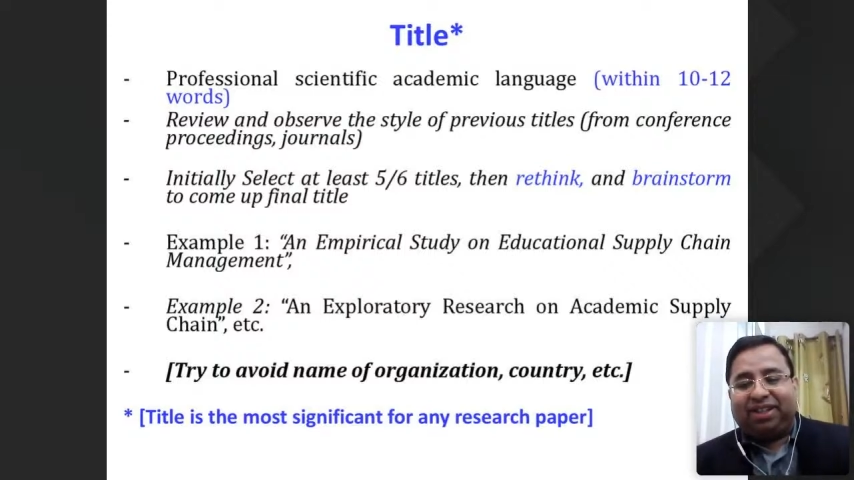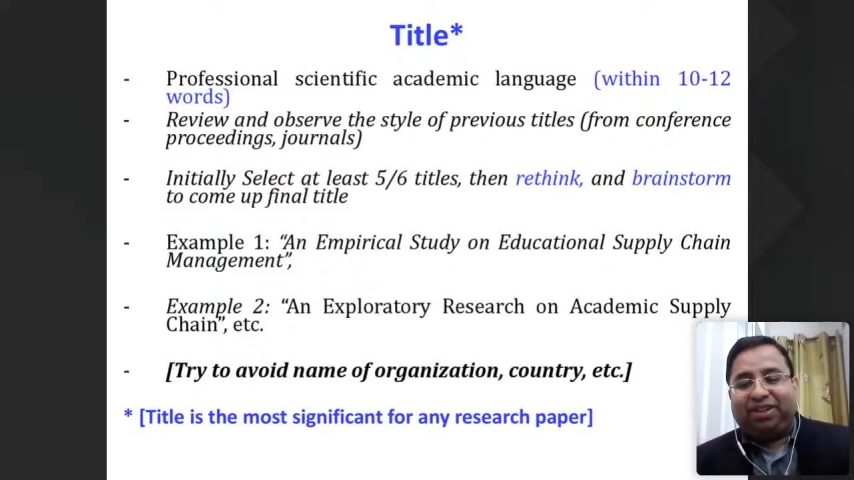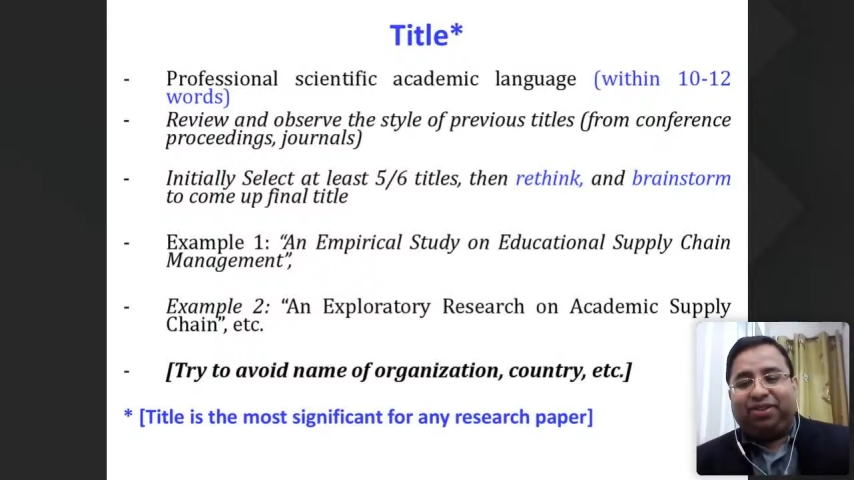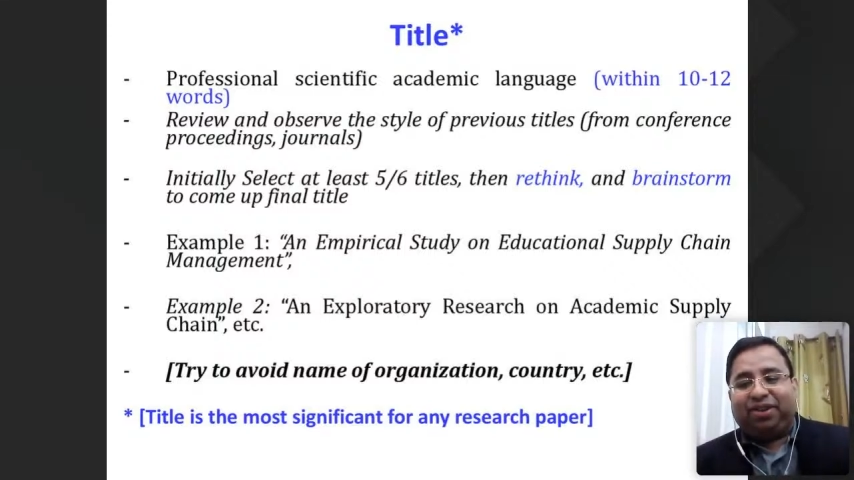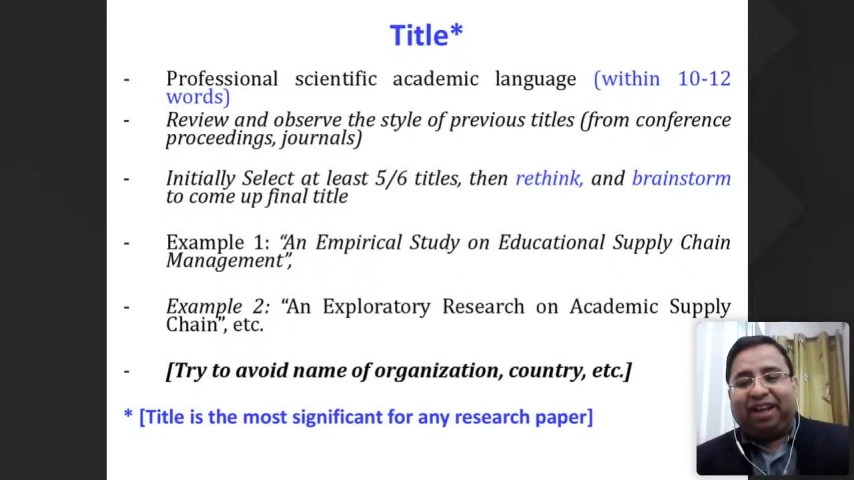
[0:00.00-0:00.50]
they
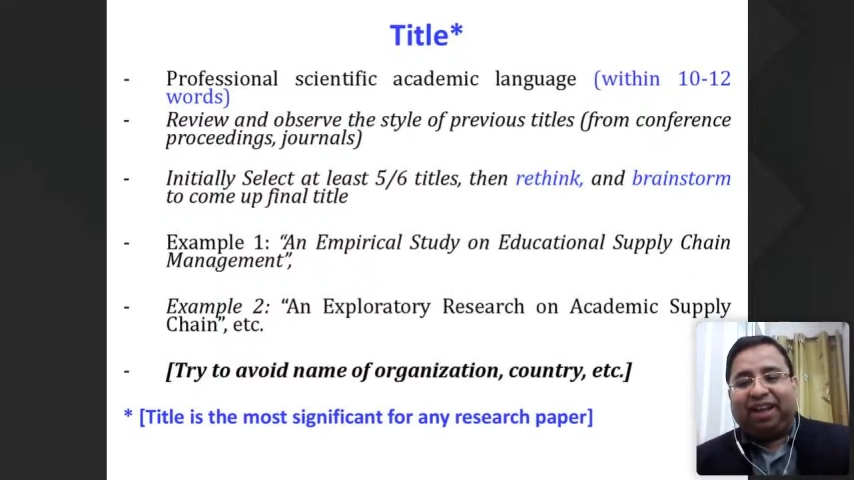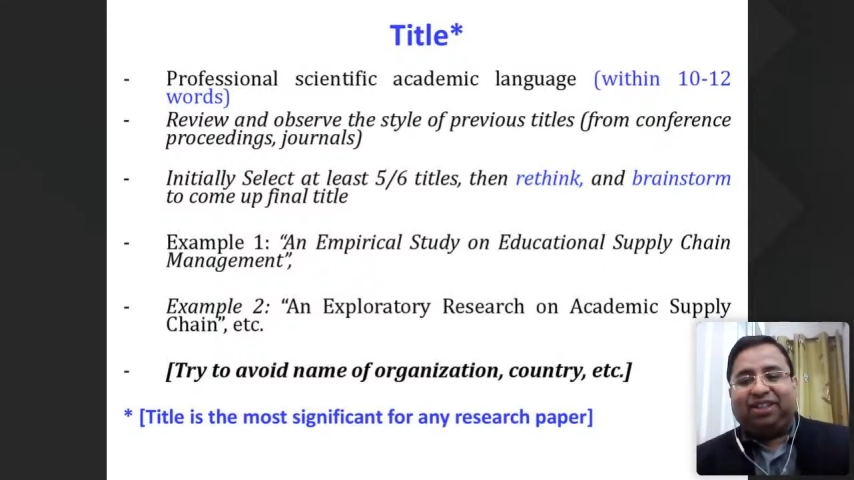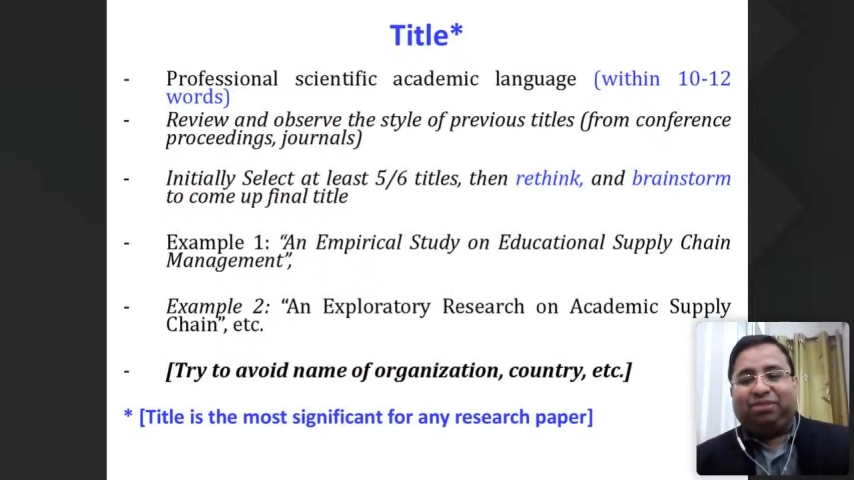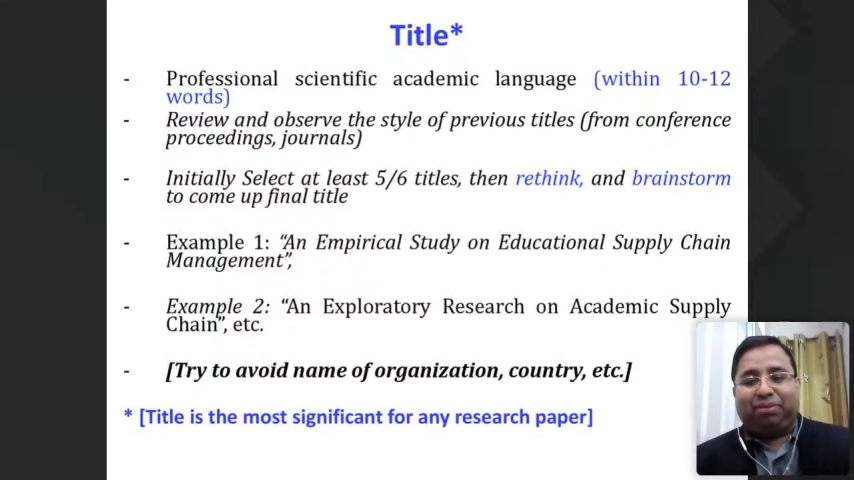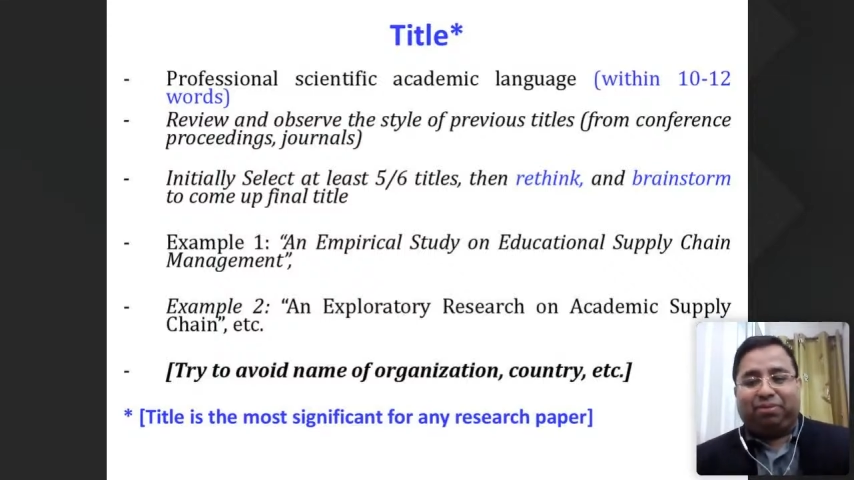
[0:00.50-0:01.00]
do not like
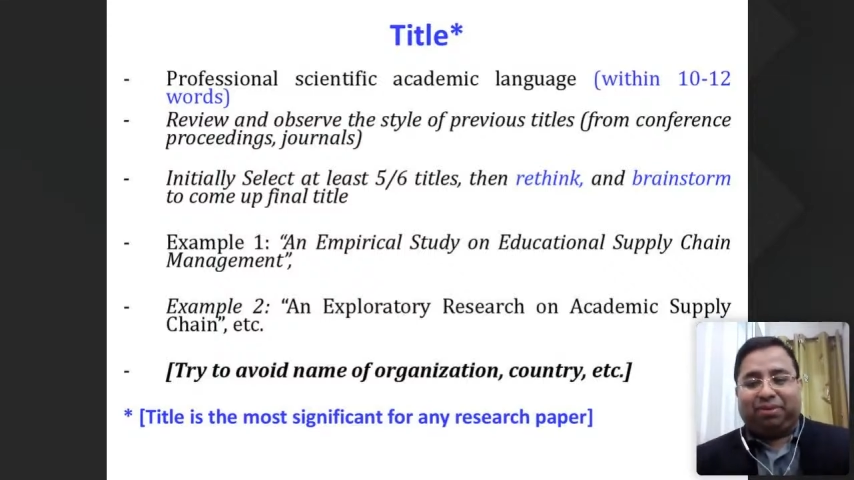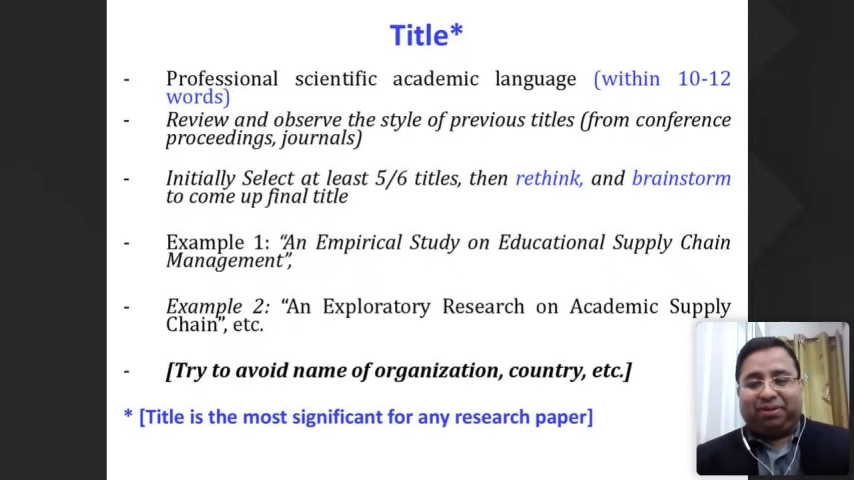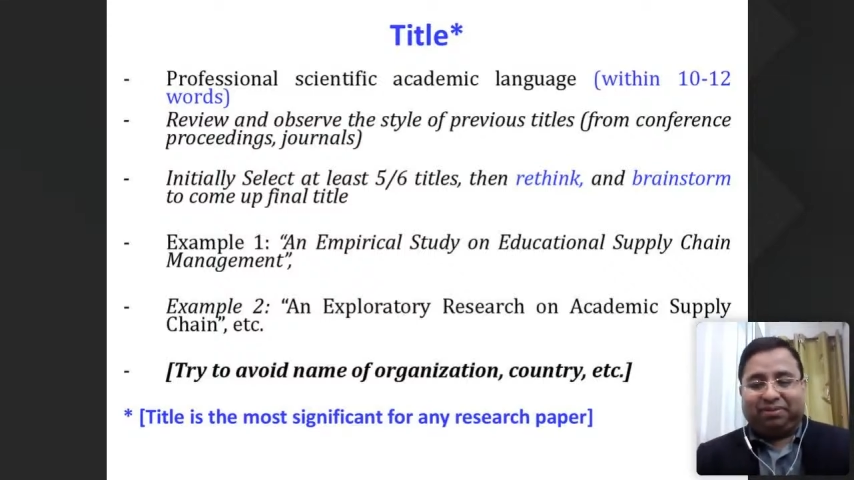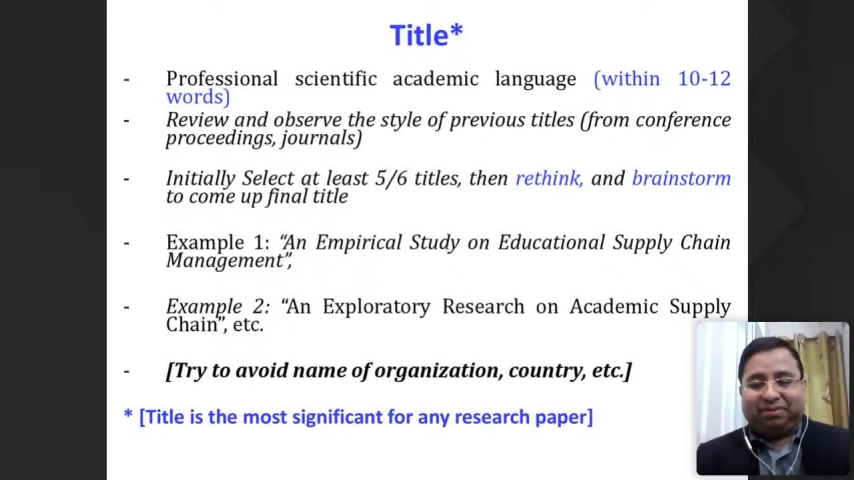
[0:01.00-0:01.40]
this paper.